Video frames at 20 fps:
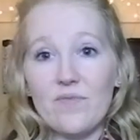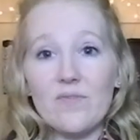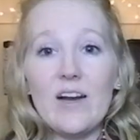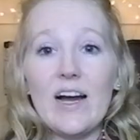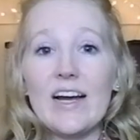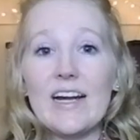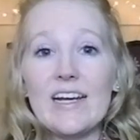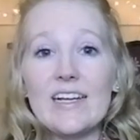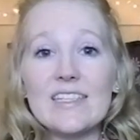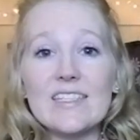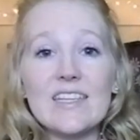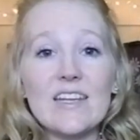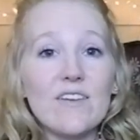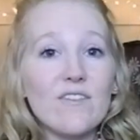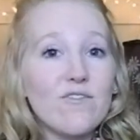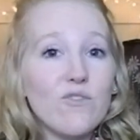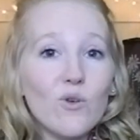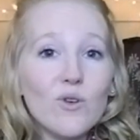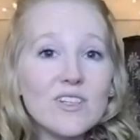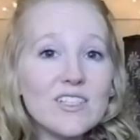I guess, like
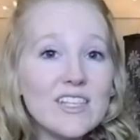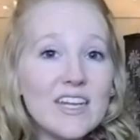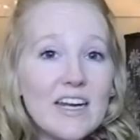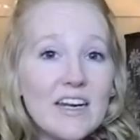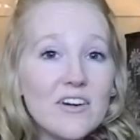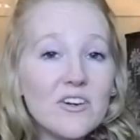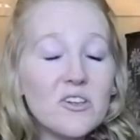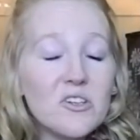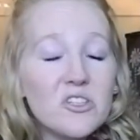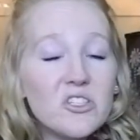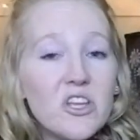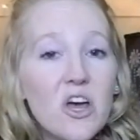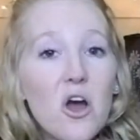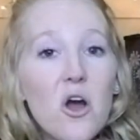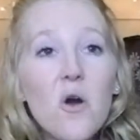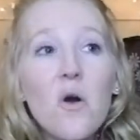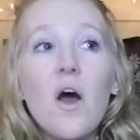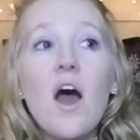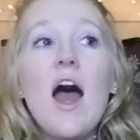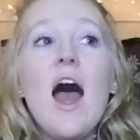14 or
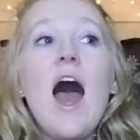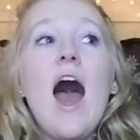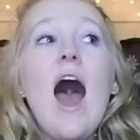so.